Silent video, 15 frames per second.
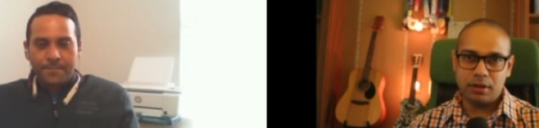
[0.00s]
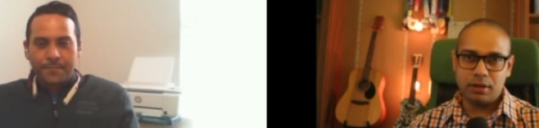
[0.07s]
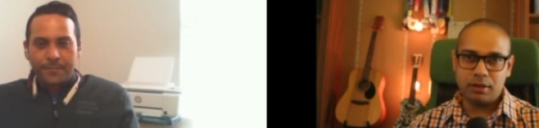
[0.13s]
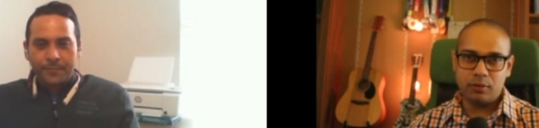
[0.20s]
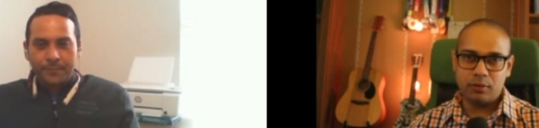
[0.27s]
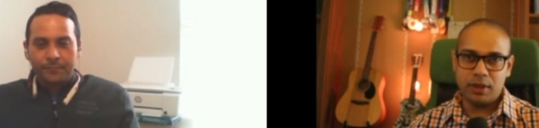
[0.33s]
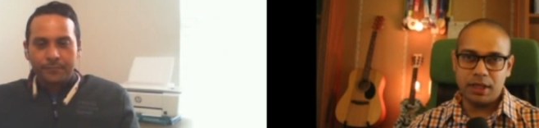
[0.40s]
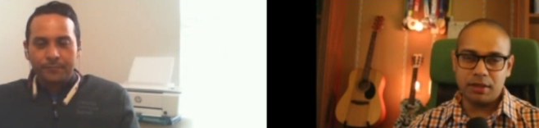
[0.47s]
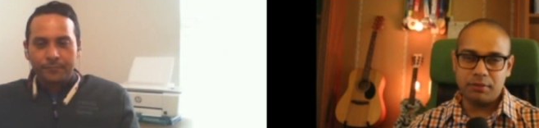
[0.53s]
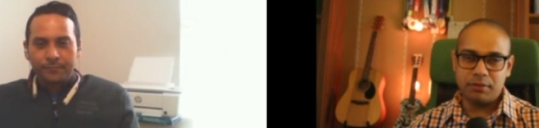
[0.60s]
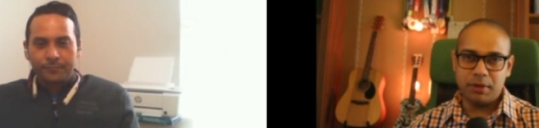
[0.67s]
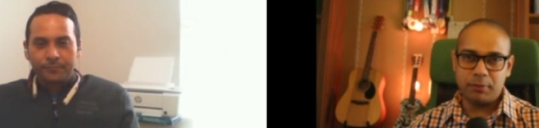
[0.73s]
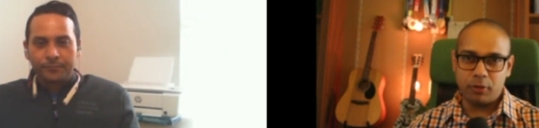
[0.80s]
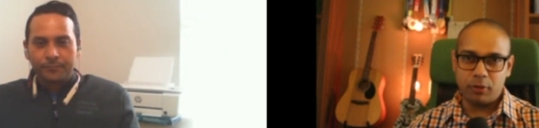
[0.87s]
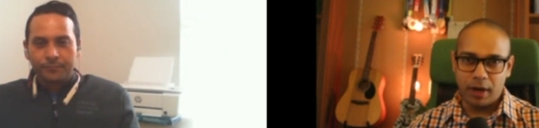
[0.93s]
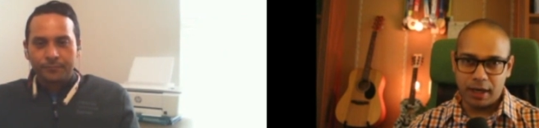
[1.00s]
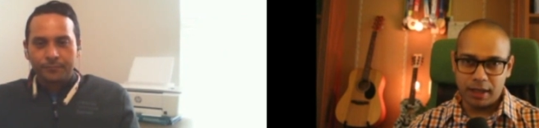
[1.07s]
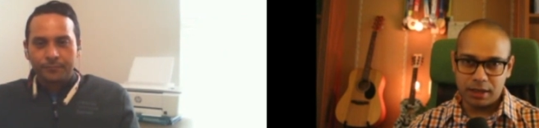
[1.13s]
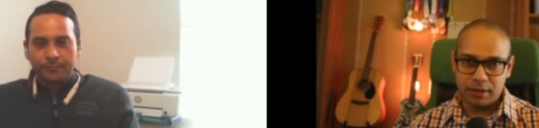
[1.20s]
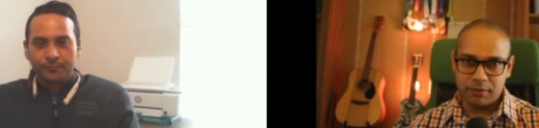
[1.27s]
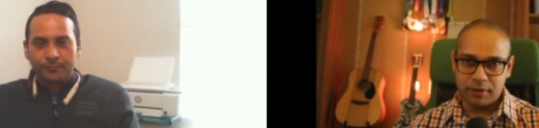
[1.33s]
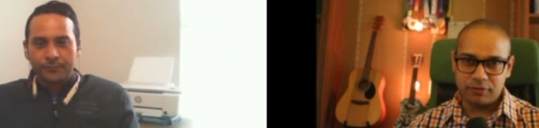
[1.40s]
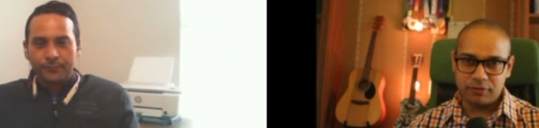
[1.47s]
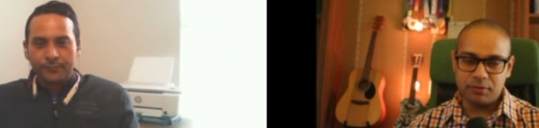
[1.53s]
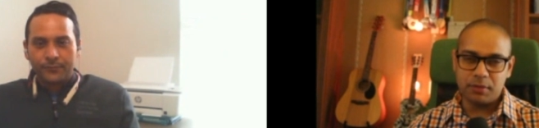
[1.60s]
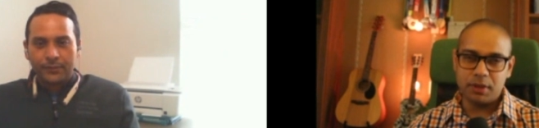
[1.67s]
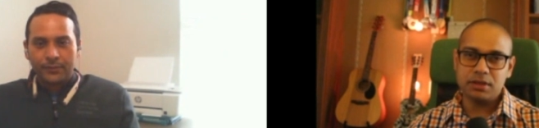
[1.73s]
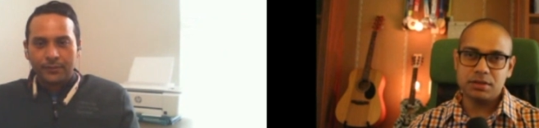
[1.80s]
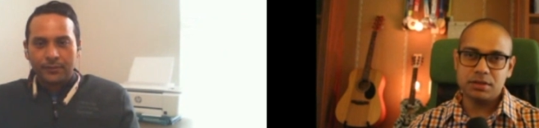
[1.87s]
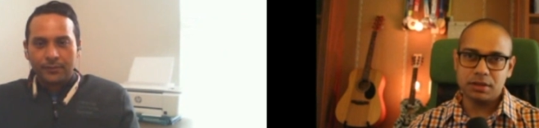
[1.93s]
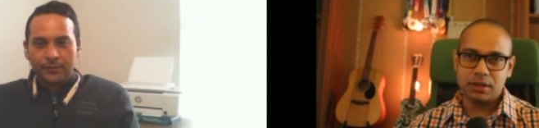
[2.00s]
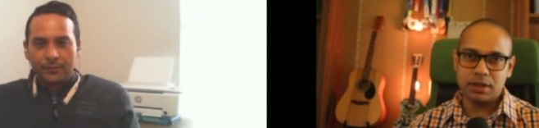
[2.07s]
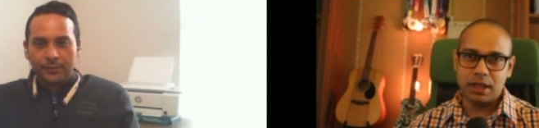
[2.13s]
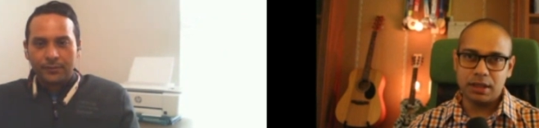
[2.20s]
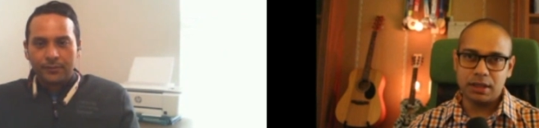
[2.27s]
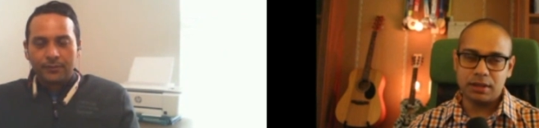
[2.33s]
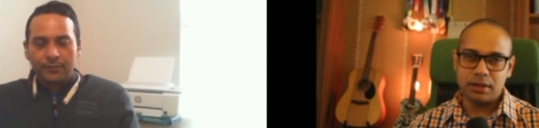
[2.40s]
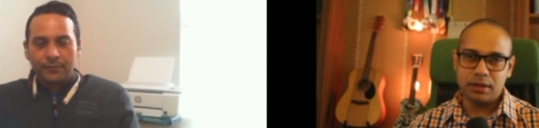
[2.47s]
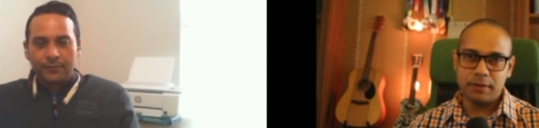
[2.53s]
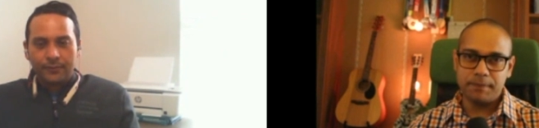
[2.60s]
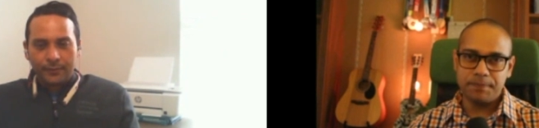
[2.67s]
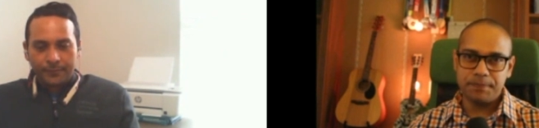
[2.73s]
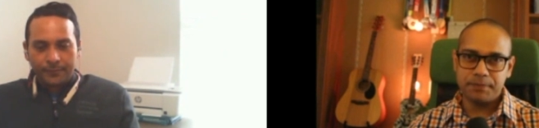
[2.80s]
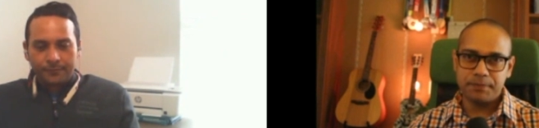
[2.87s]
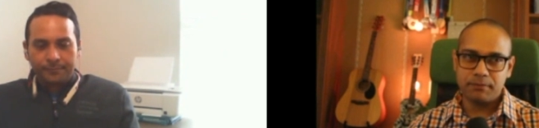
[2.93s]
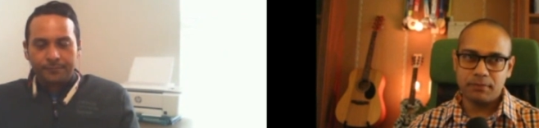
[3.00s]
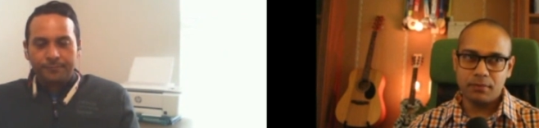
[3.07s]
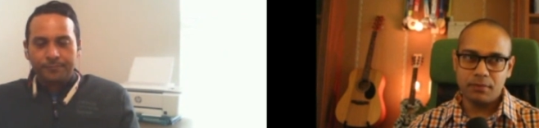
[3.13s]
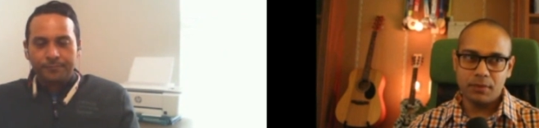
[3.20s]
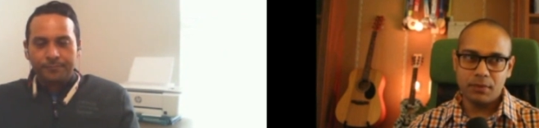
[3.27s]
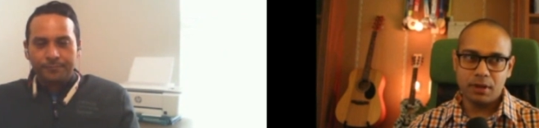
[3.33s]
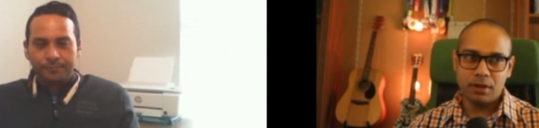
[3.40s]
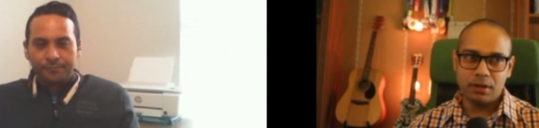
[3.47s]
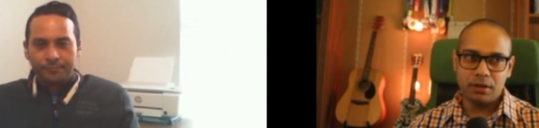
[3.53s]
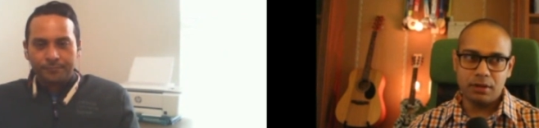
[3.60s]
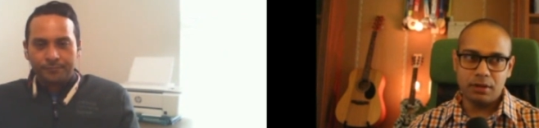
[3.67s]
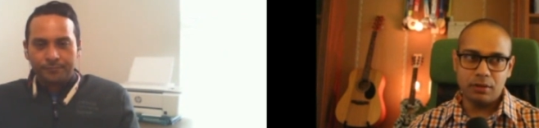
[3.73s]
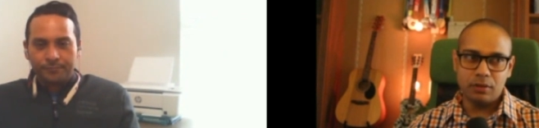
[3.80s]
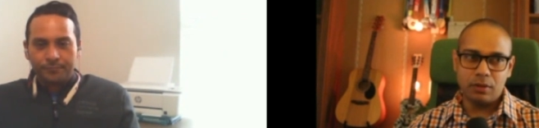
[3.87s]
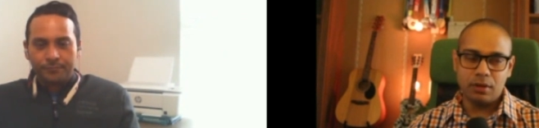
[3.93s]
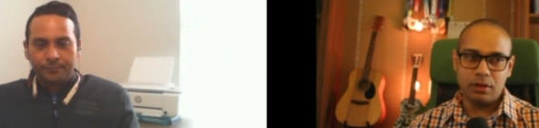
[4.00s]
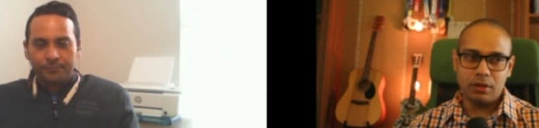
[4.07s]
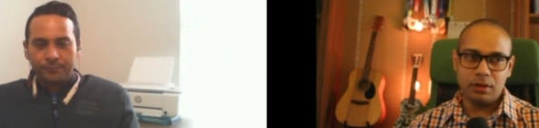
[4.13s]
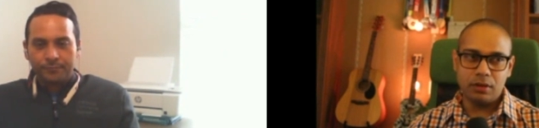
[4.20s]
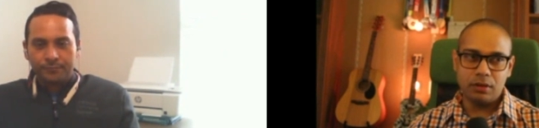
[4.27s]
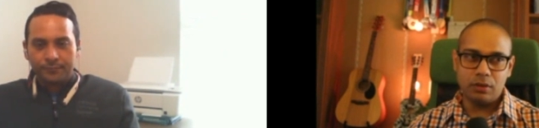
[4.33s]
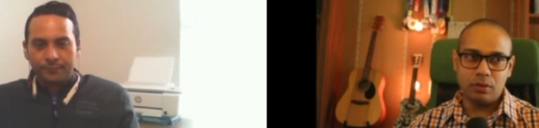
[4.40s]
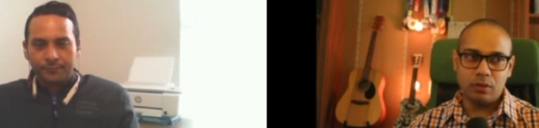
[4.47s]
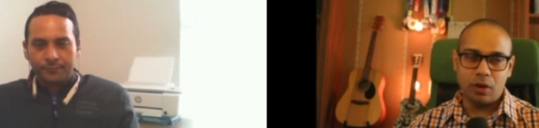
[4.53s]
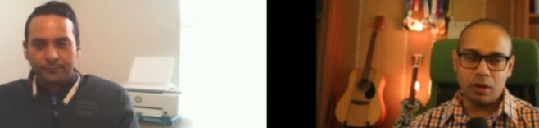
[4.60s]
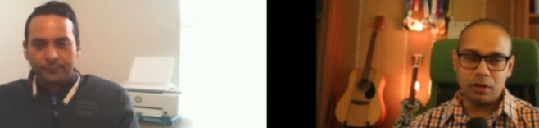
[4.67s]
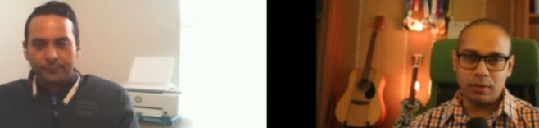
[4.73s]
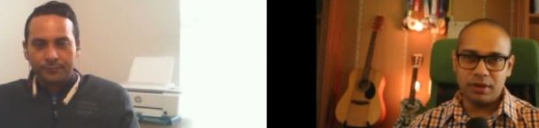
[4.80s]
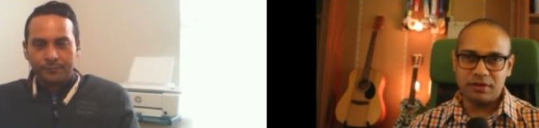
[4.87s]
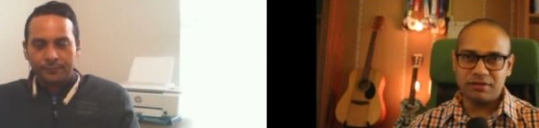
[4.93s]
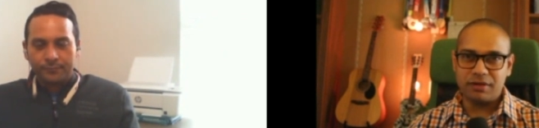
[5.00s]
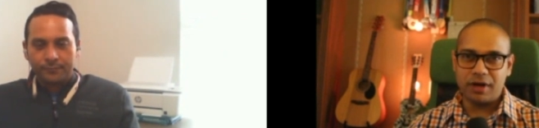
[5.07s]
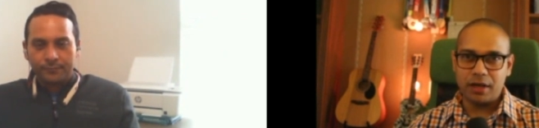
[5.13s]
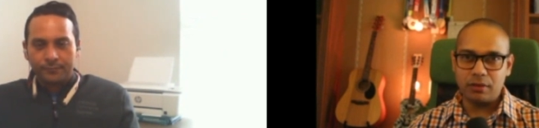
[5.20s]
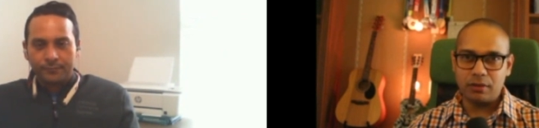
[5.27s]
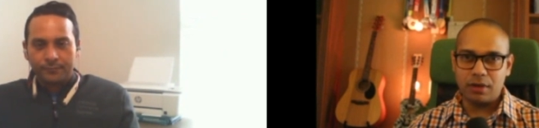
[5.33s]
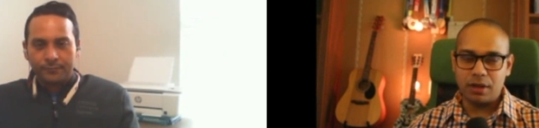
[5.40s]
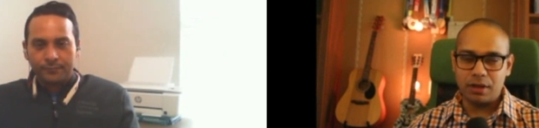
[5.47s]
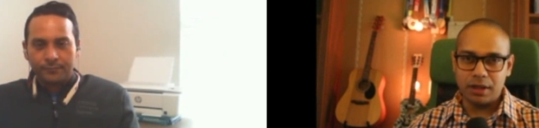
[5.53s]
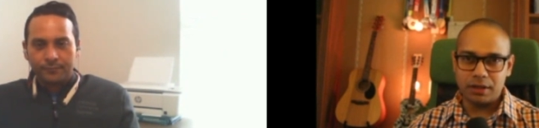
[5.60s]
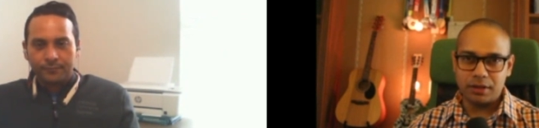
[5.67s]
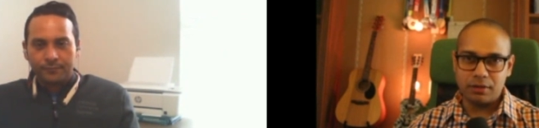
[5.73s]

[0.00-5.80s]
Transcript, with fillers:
Speaker 1: we can be proactive, as you mentioned. That um, yeah you you always try to collect